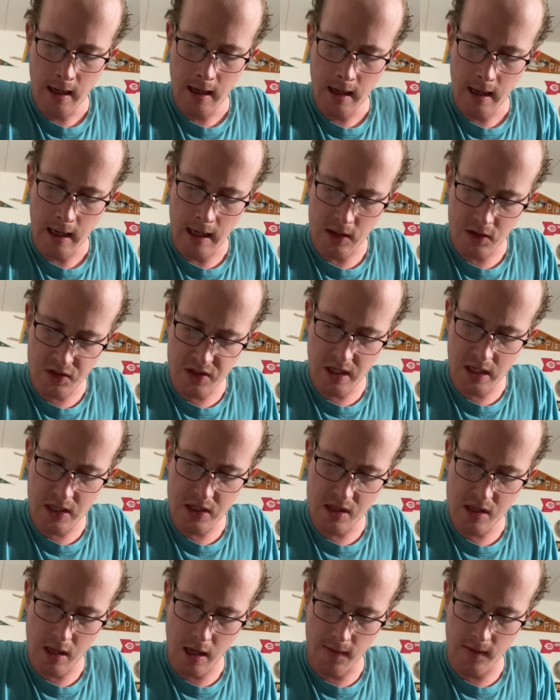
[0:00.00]

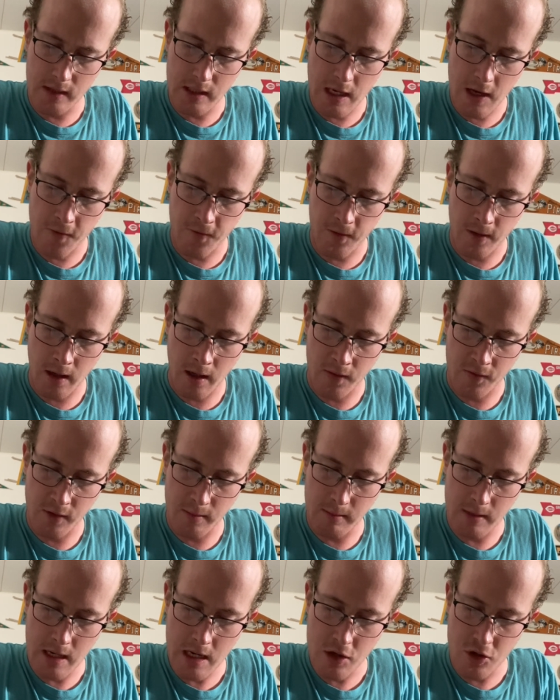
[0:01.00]
1/6 of an ephah
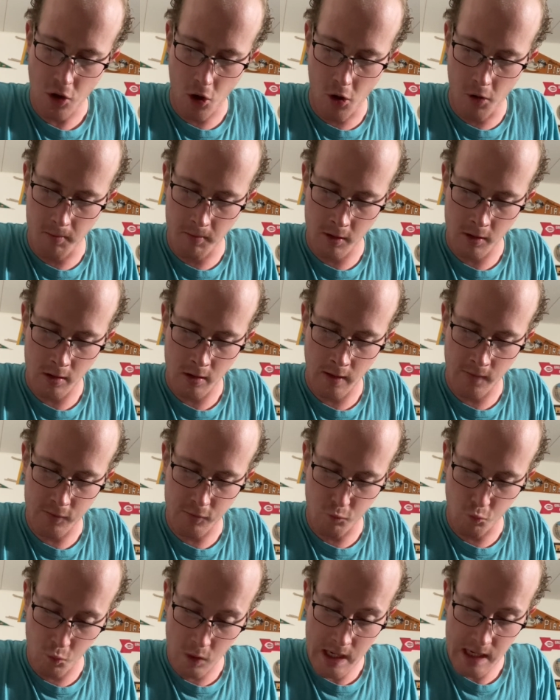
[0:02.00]
from each homer of
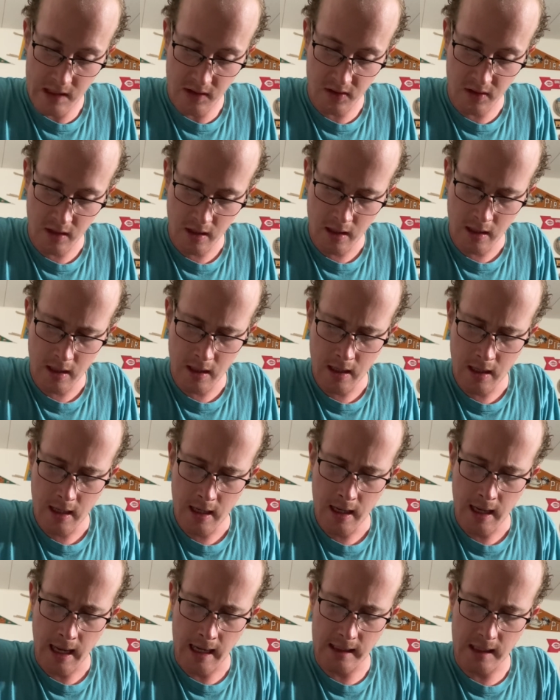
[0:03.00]
wheat,
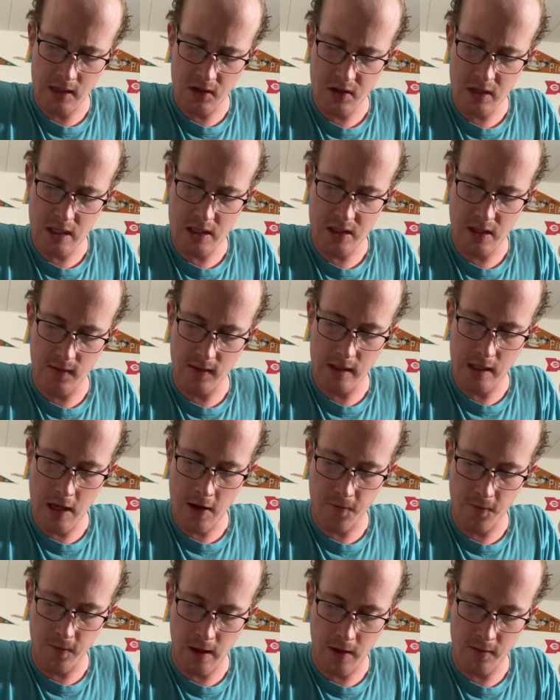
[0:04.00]
and 1/6 of an
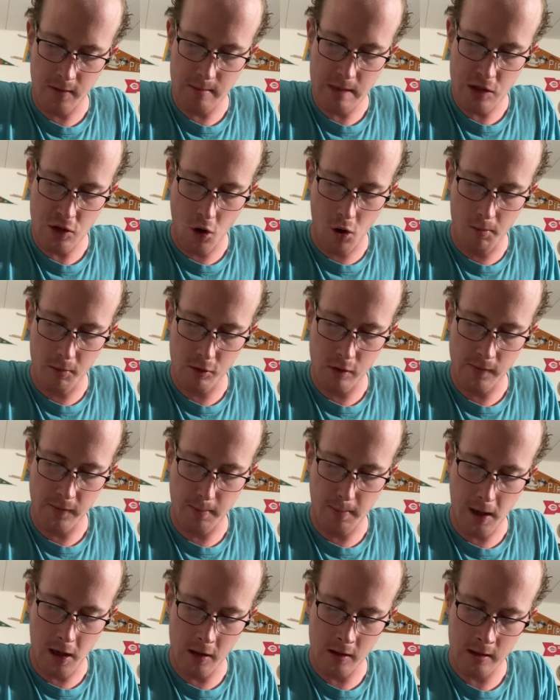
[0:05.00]
ephah from each homer of
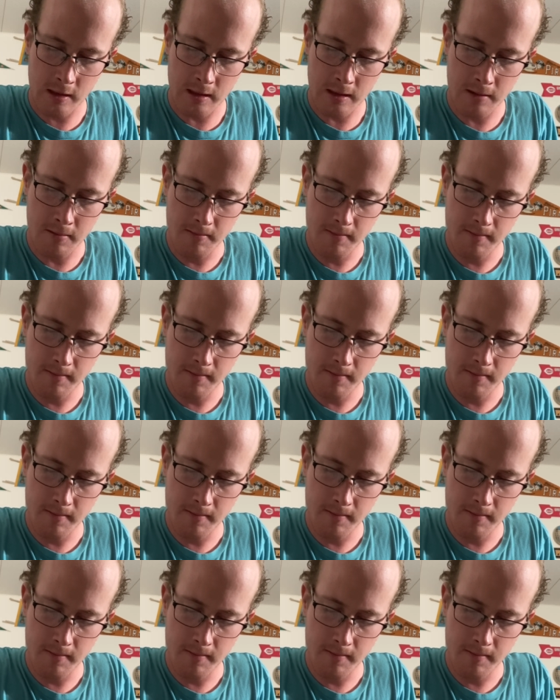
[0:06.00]
barley.